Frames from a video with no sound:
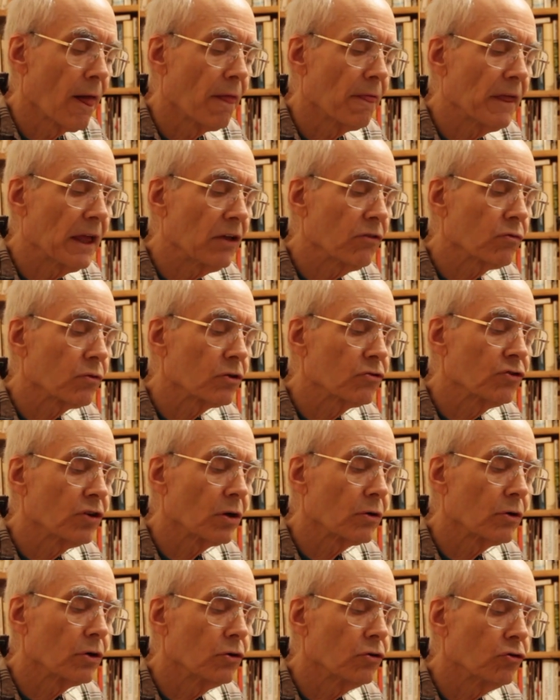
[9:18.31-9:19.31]
These were
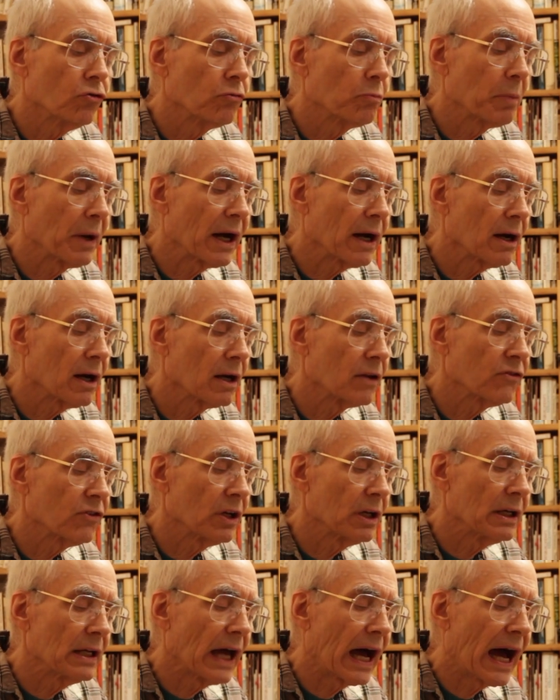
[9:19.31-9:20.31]
children whose parents
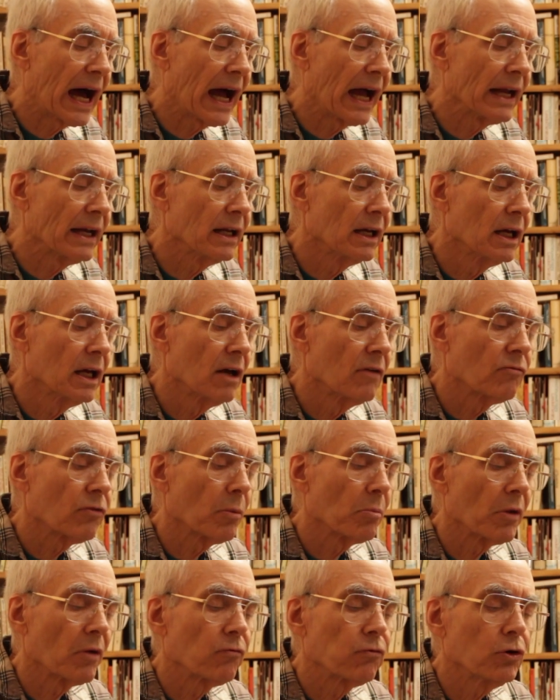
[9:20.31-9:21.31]
had died
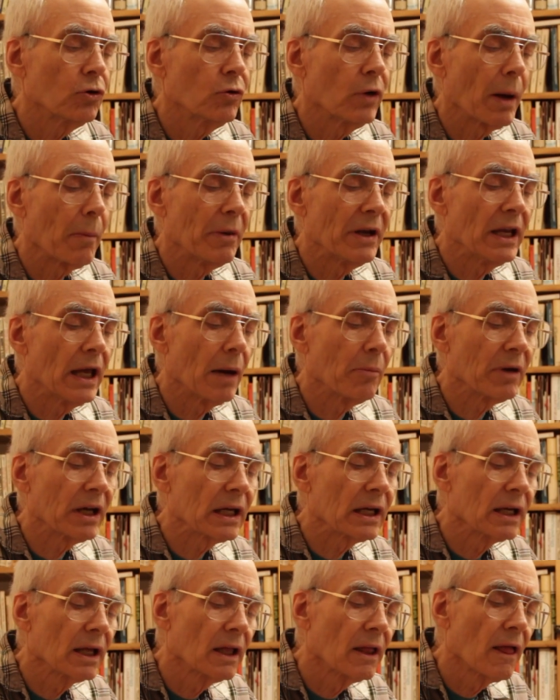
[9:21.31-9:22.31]
from the flu
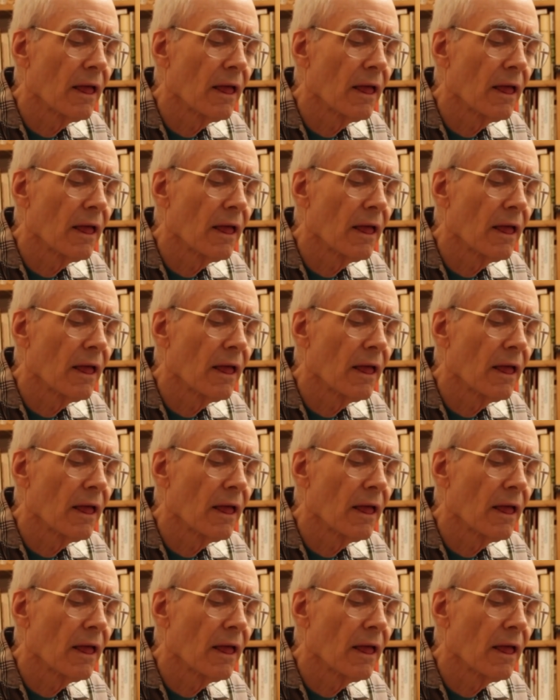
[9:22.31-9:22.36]
epidemic